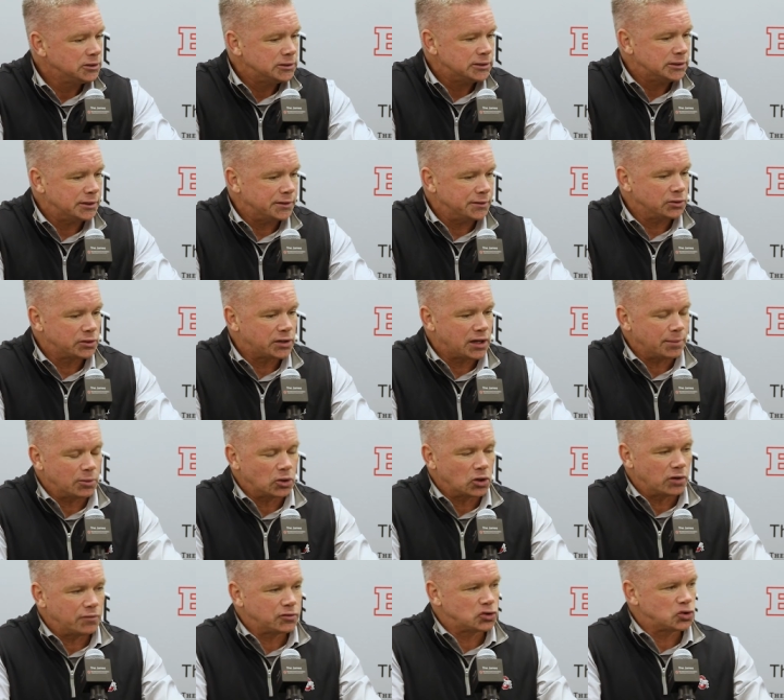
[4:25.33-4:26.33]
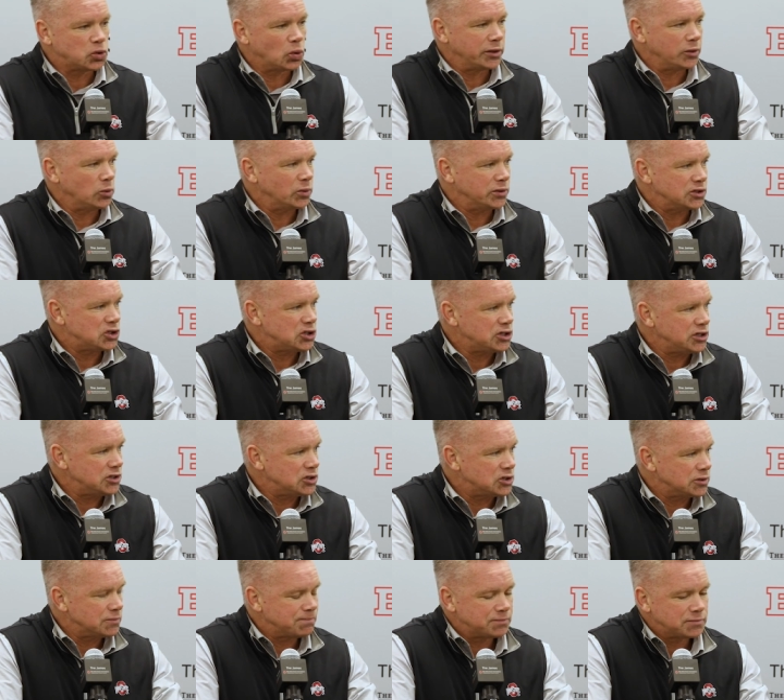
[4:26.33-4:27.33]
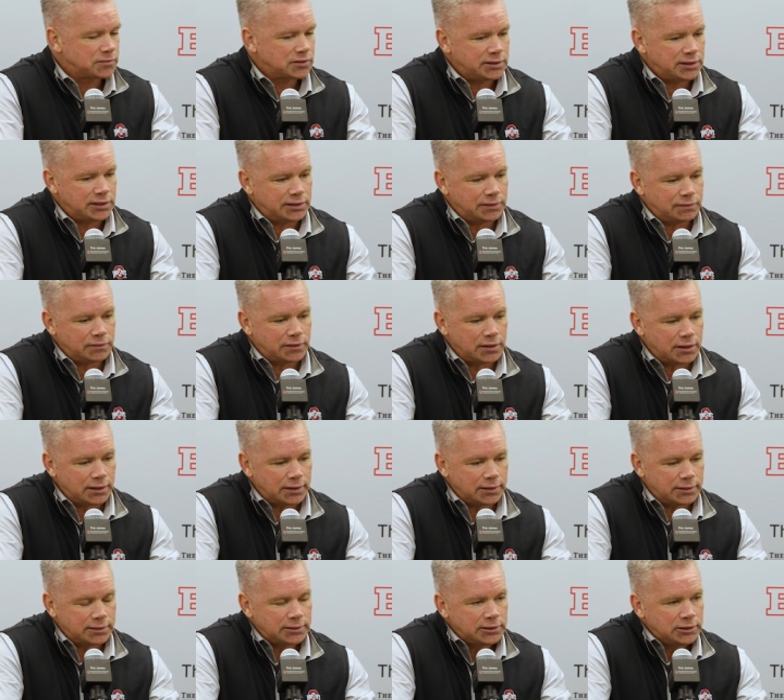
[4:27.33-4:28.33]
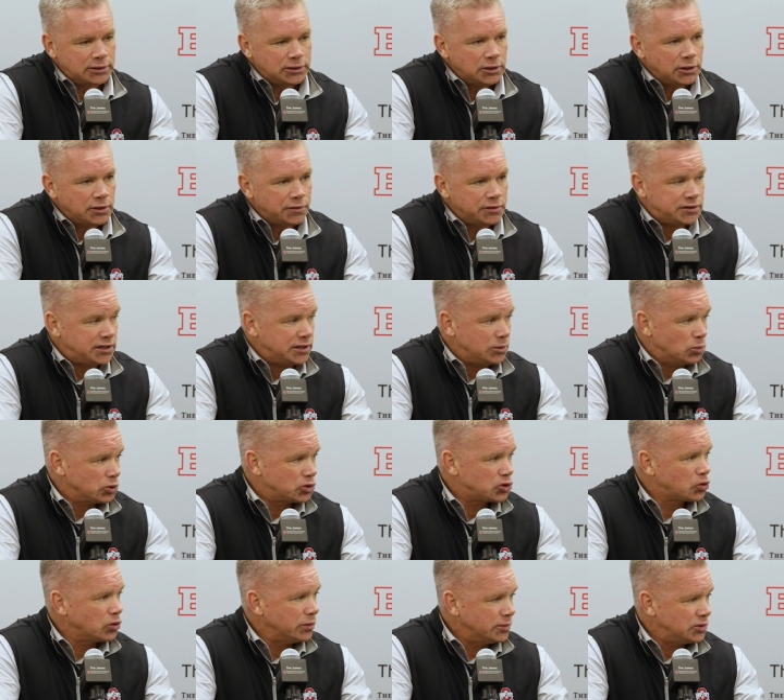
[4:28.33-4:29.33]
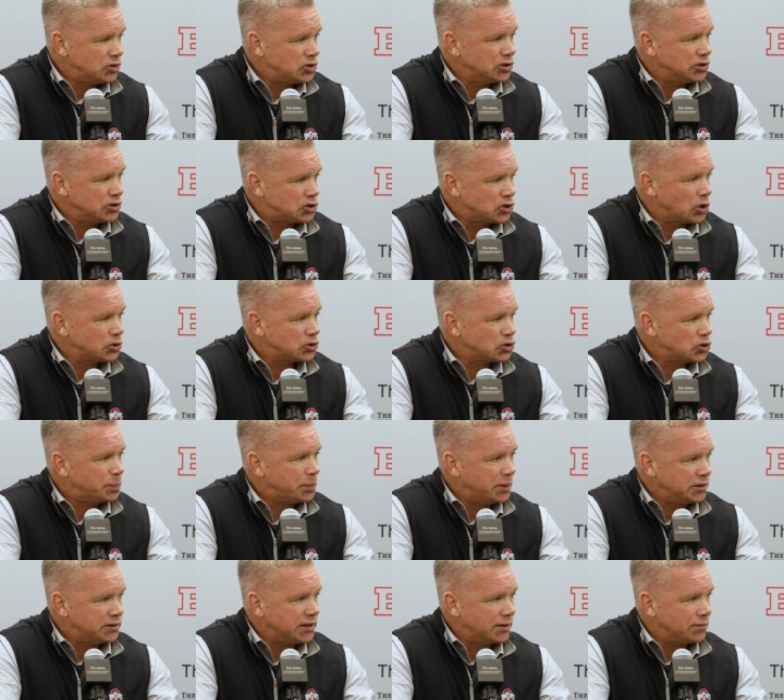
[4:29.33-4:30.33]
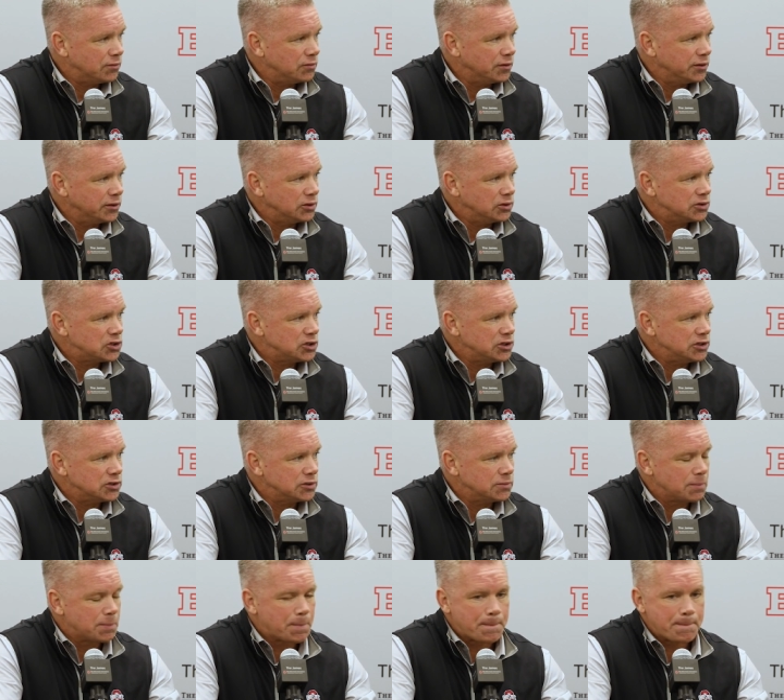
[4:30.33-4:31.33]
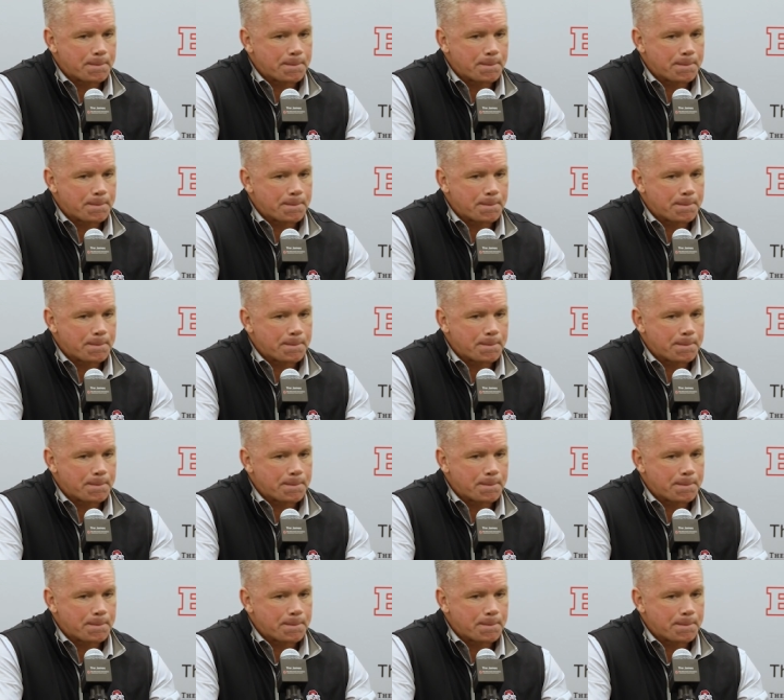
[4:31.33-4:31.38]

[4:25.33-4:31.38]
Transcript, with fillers: Uh, they're coming off a twenty-win season, and uh, the team we're scrimmaging is also picked to have a very good season.